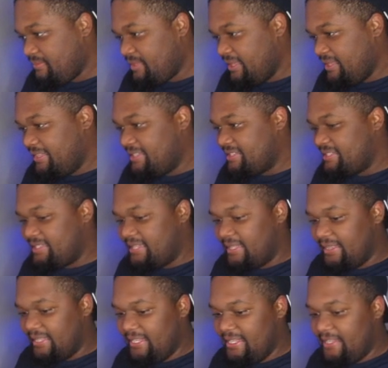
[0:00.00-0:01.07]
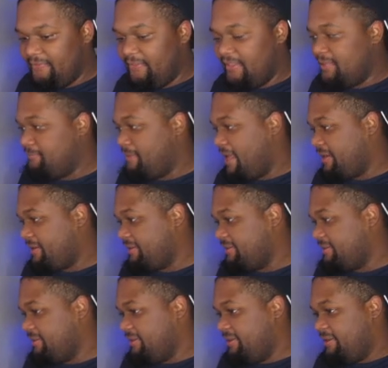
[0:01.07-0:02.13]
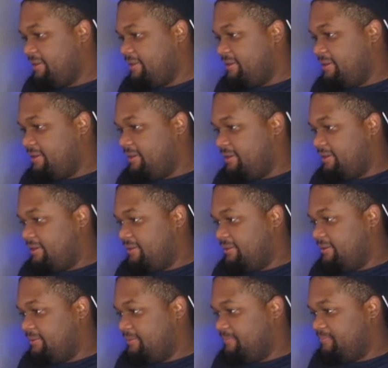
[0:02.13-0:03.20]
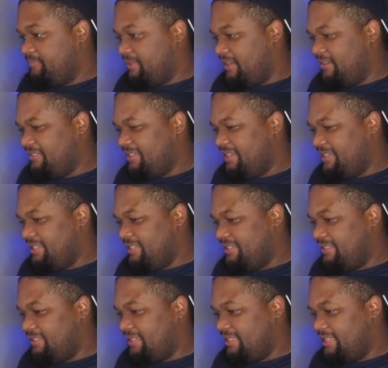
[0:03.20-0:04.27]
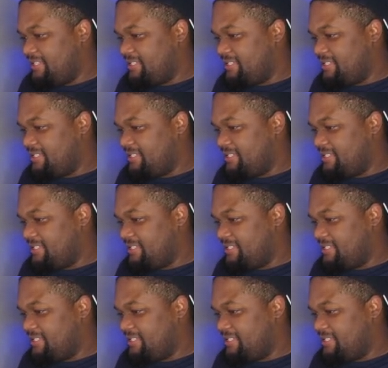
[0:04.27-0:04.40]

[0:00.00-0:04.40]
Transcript: and this is the lead feedbacker. I don't think I did anything like